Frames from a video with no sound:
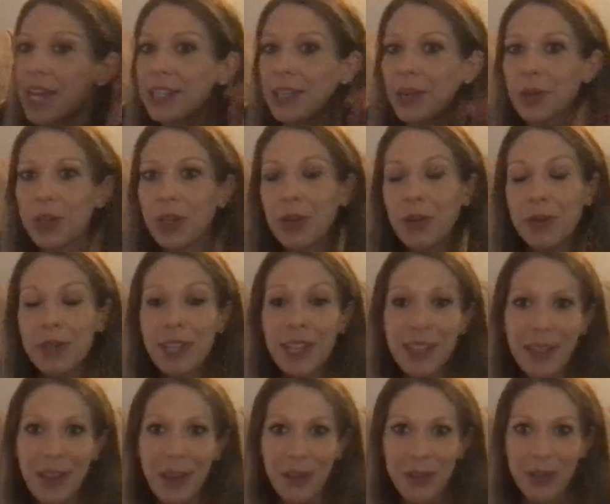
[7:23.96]
So
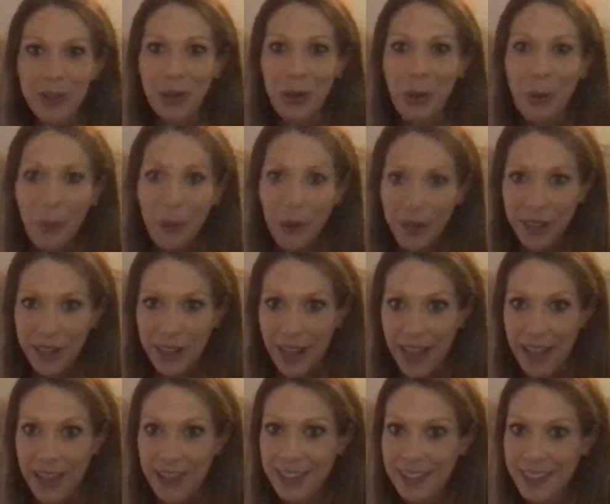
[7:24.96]
using those
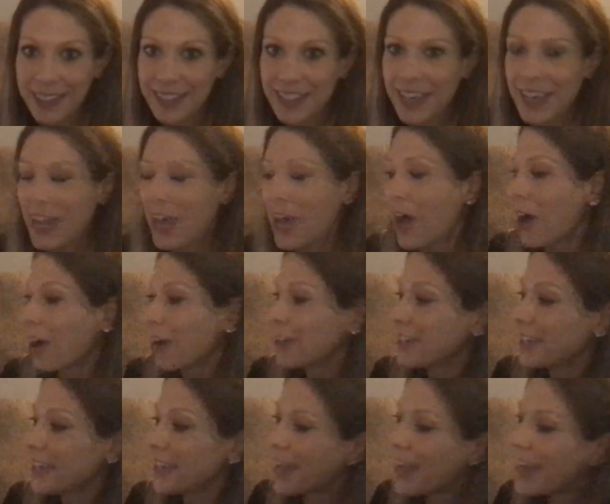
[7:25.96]
coordinates, our
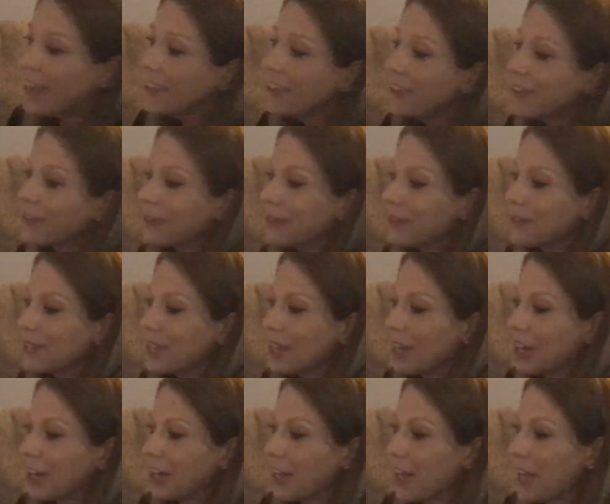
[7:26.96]
diagonals
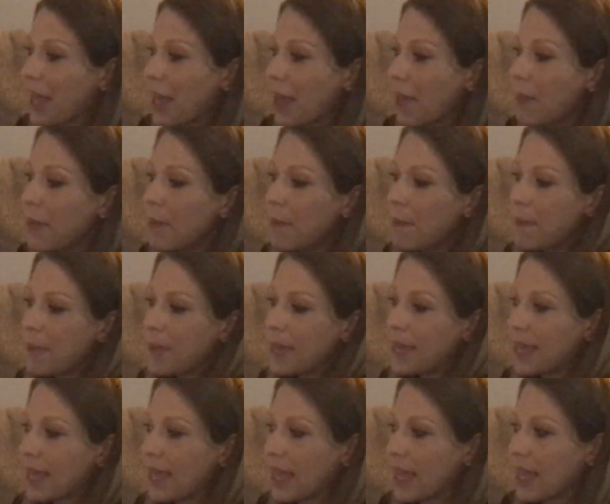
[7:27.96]
are
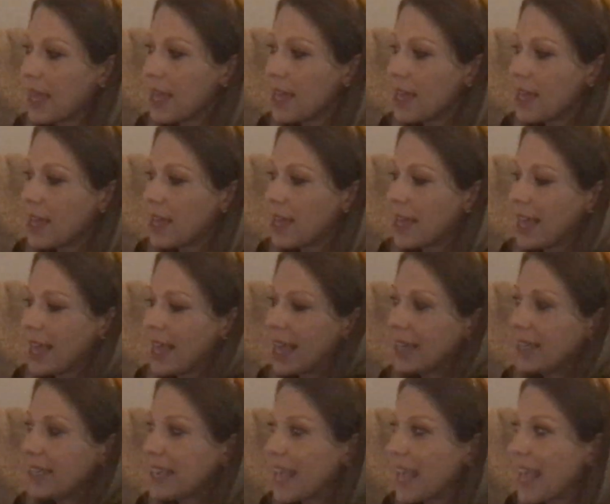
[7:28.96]
MP
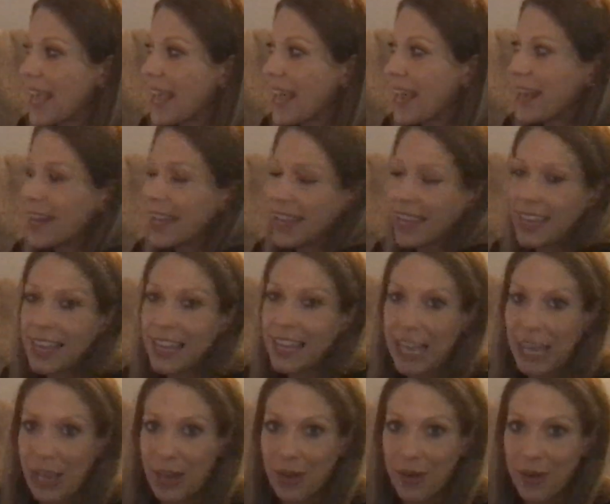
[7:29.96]
and
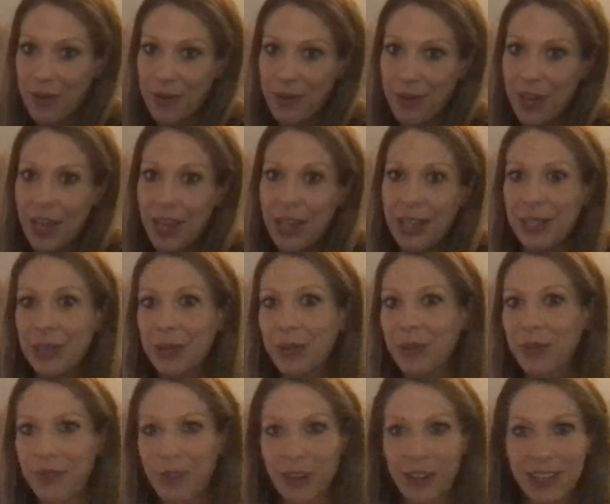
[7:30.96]
NQ. So
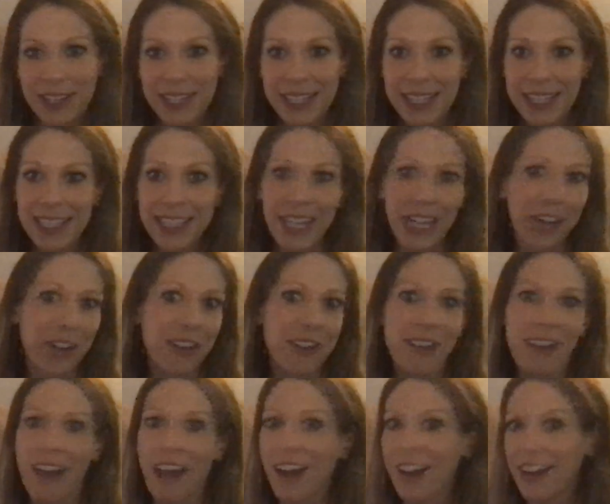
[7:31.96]
the vertices that are
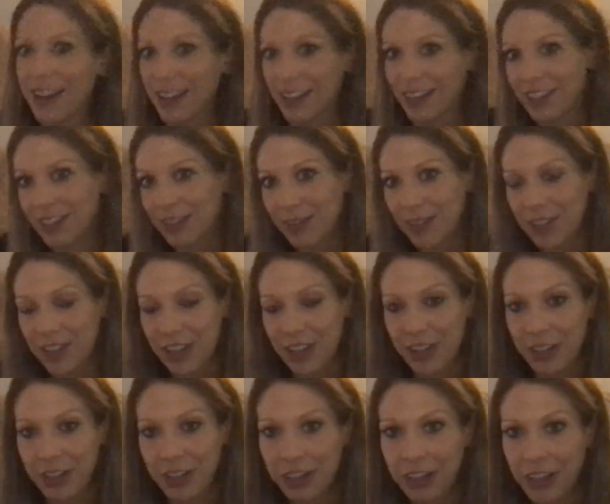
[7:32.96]
not next to each
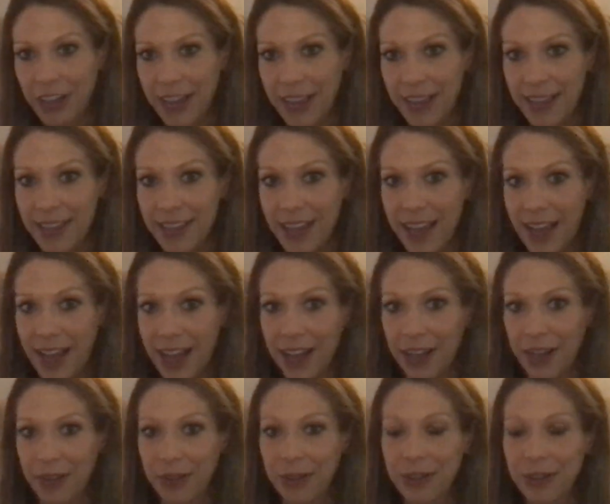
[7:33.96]
other create the
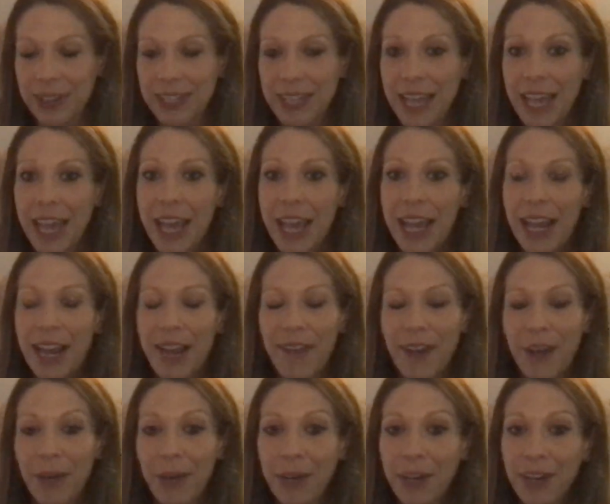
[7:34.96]
diagonals. And if
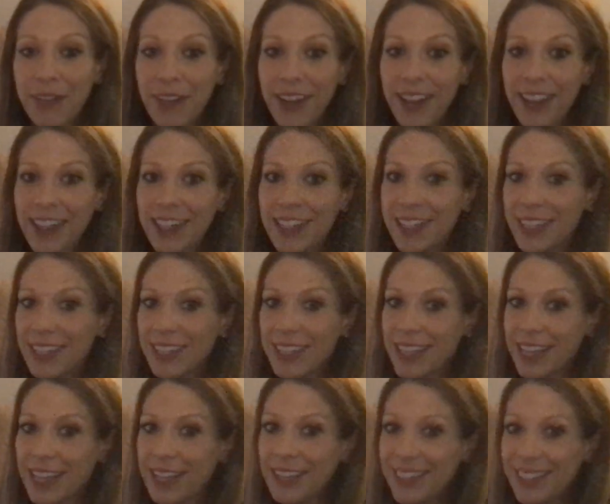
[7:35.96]
I want to find the
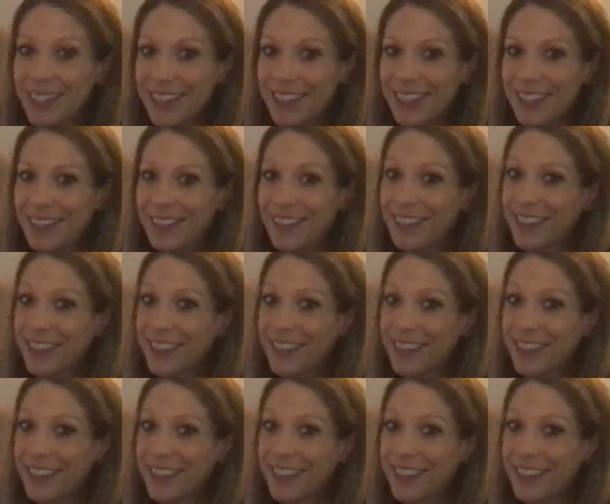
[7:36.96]
distance